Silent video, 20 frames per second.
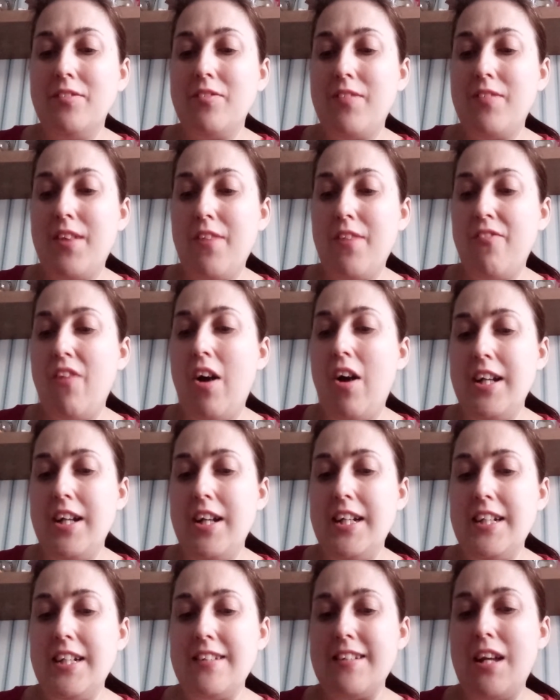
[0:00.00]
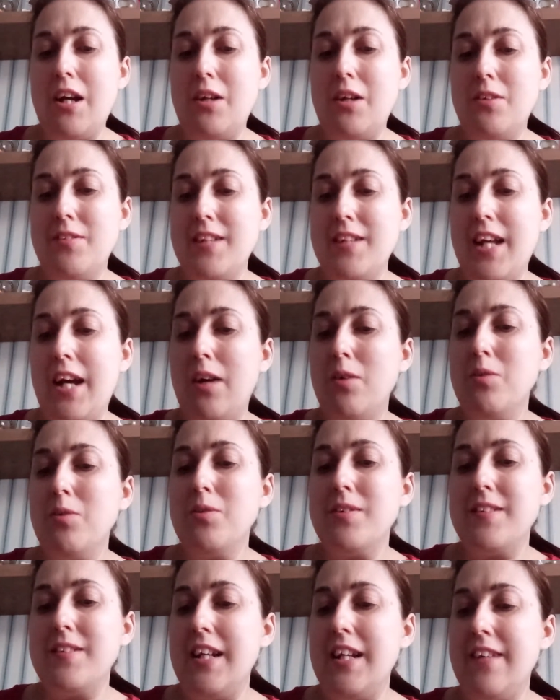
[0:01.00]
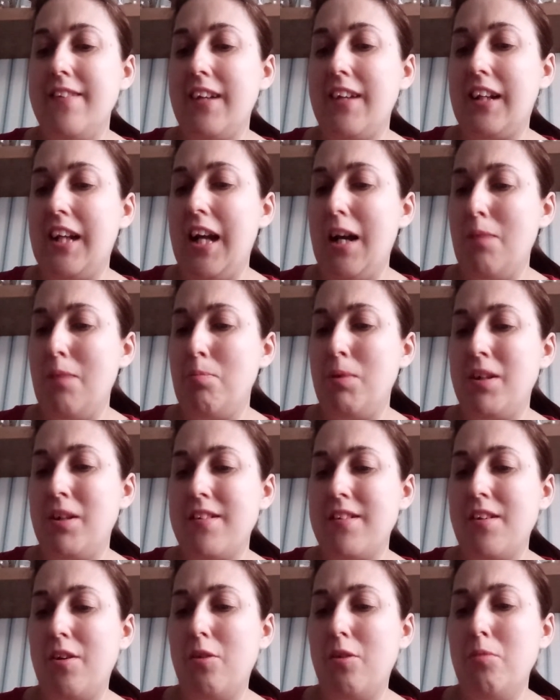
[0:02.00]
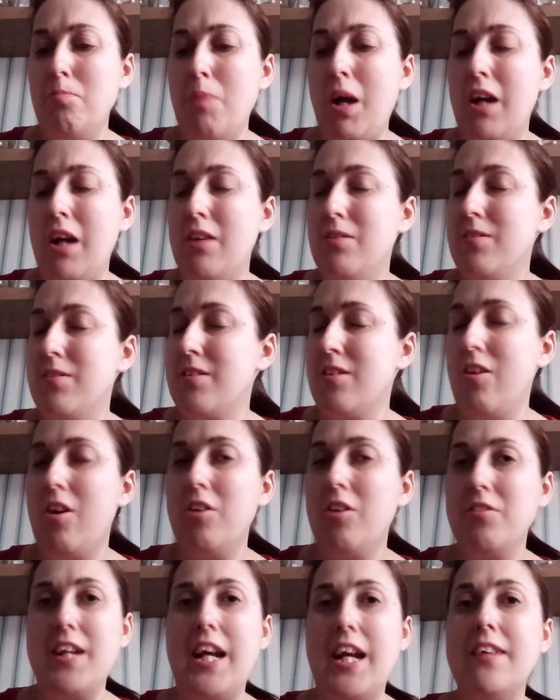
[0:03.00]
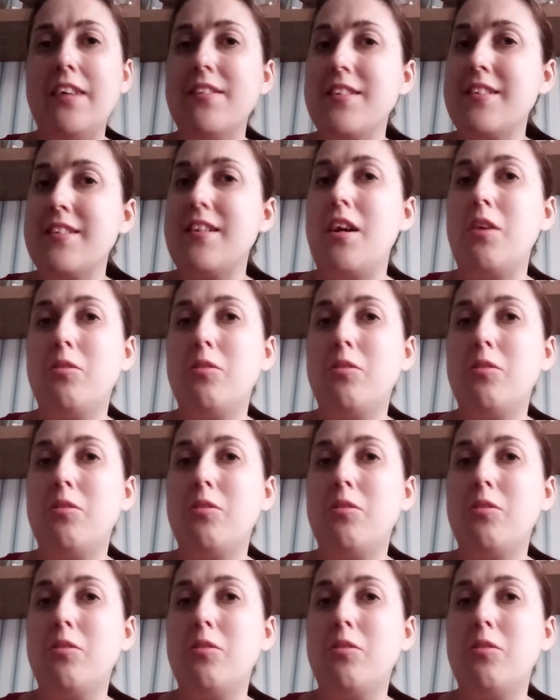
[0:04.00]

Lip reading: the finest hotels in the capital post lockdown. So